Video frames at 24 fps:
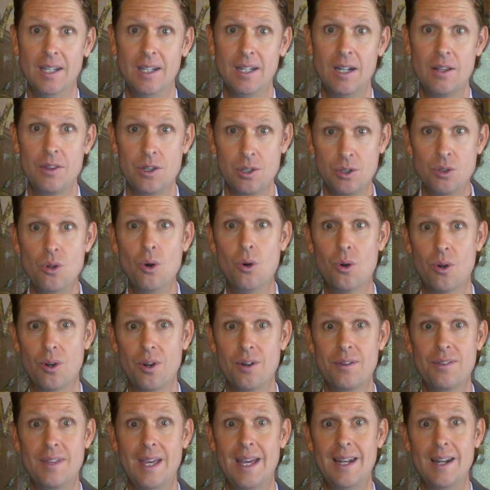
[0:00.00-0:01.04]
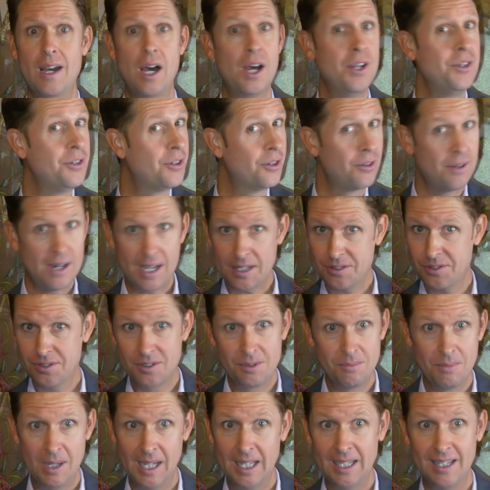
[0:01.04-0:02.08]
Now, the North had
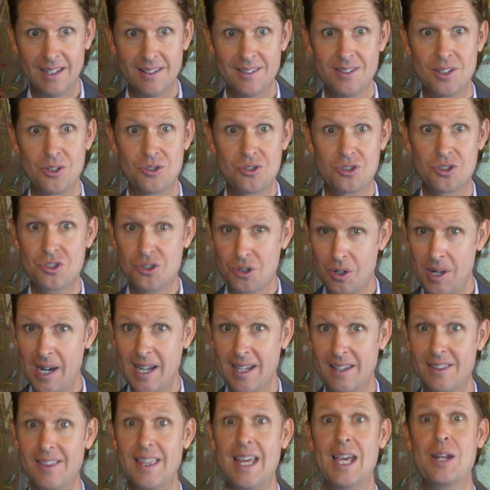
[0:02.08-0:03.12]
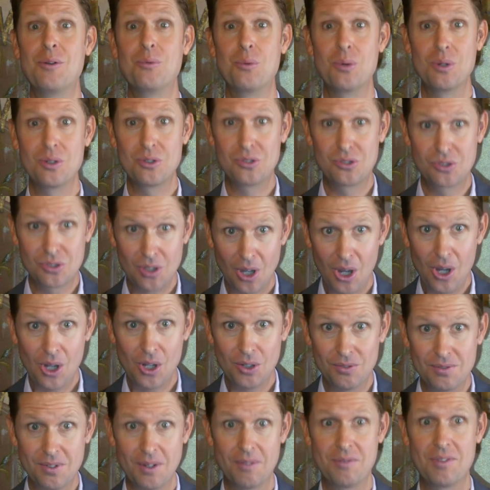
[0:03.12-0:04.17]
underestimated the strength and
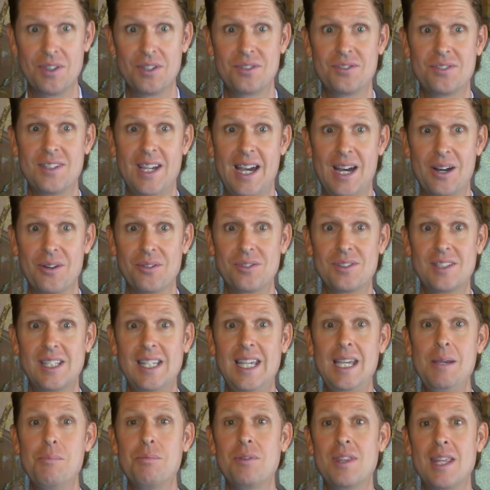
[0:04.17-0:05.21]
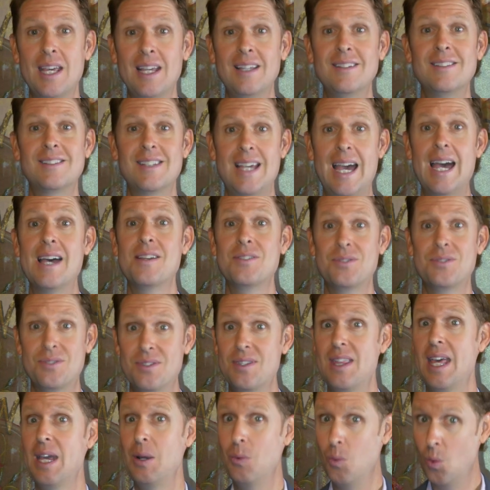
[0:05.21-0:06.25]
resolve of the South to keep things as
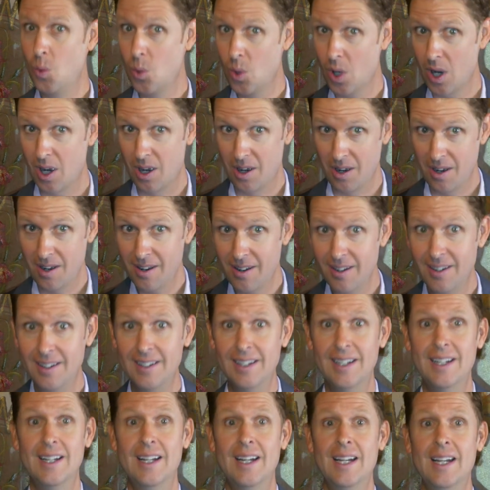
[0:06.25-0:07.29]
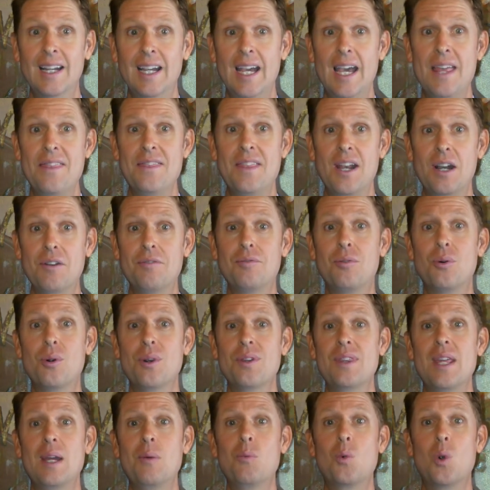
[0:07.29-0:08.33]
they were, and therefore
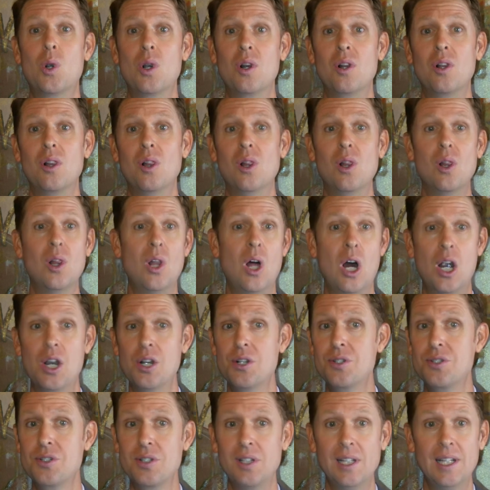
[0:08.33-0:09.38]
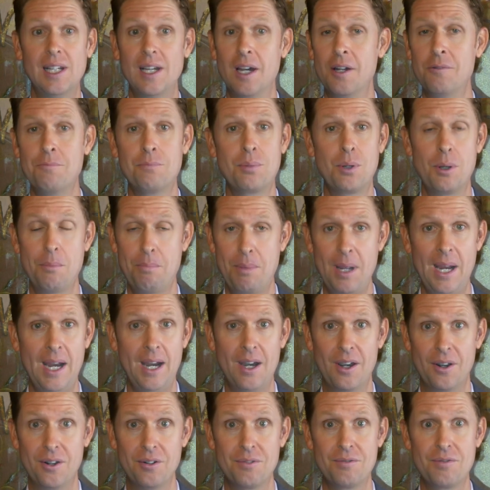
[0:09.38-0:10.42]
they were largely
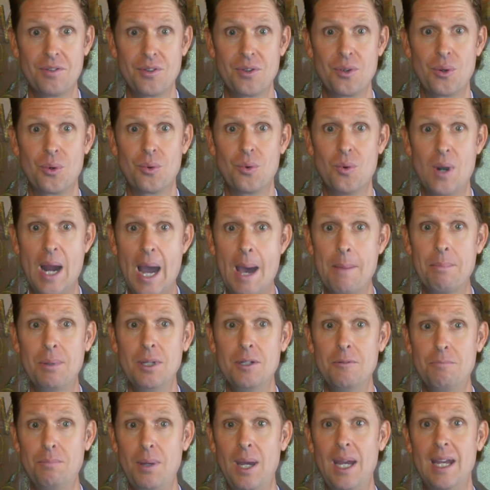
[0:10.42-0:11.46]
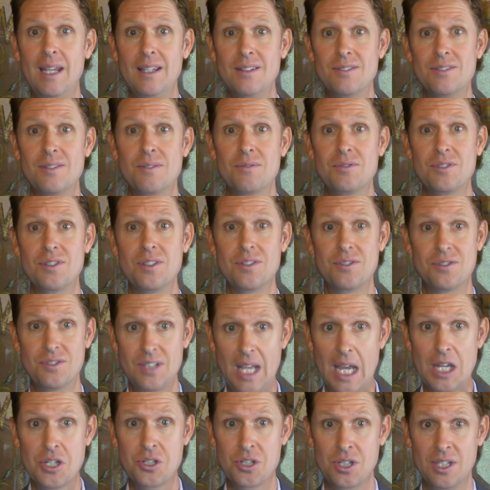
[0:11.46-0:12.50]
unprepared for the rapid pace of
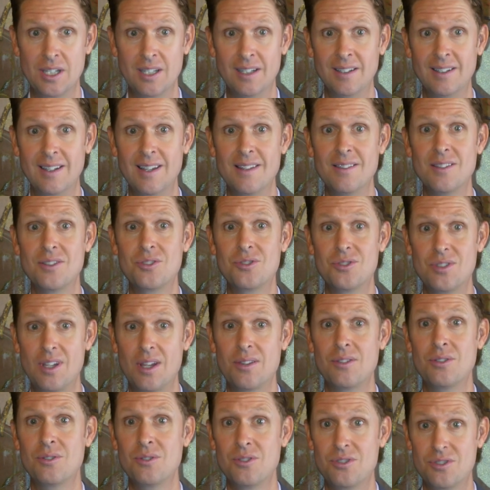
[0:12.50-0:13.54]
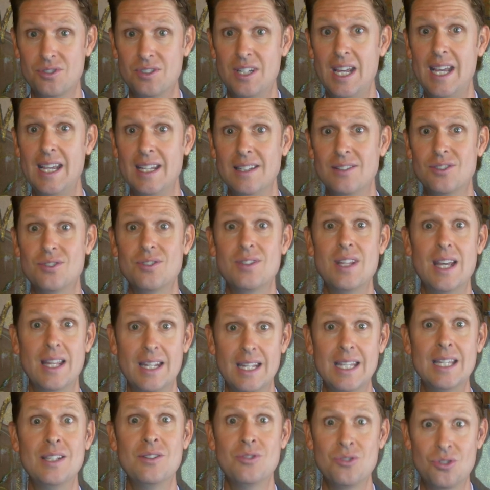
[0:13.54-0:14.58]
secession in the Southern states that
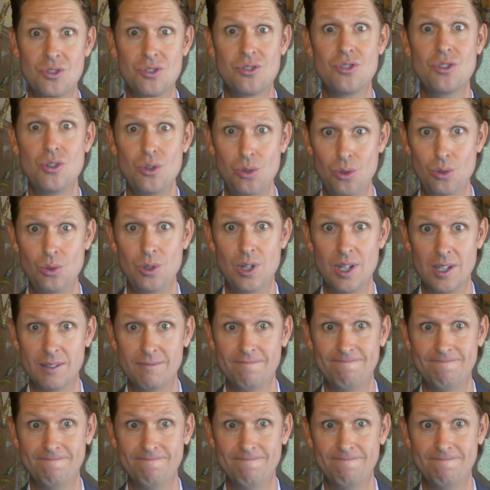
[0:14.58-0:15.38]
ensued.